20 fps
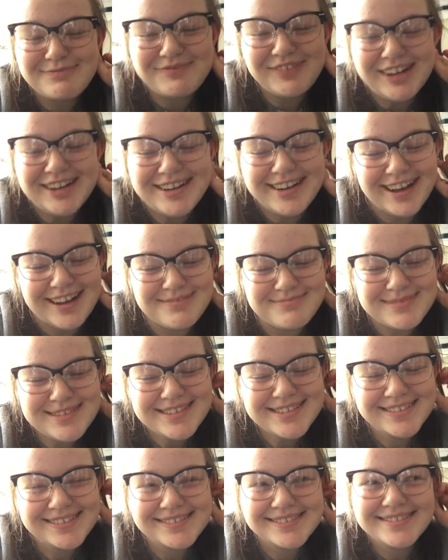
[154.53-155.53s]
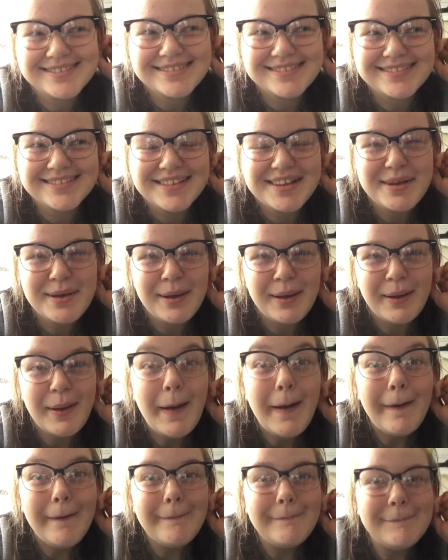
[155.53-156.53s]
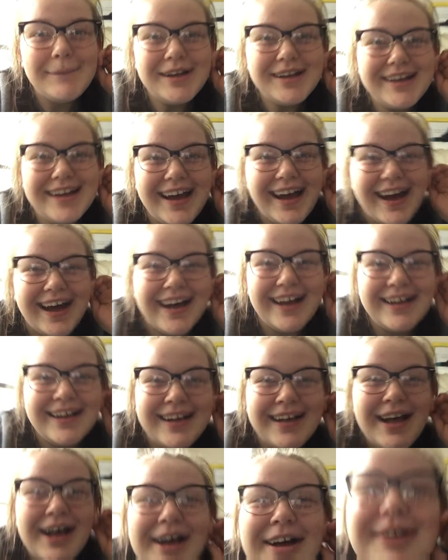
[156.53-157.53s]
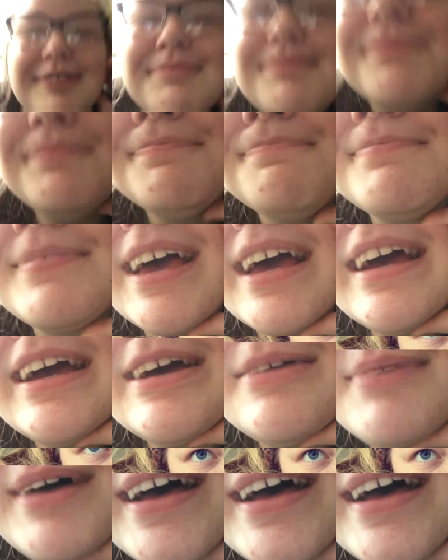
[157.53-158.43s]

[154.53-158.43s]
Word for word: fun times. But yeah. Okay,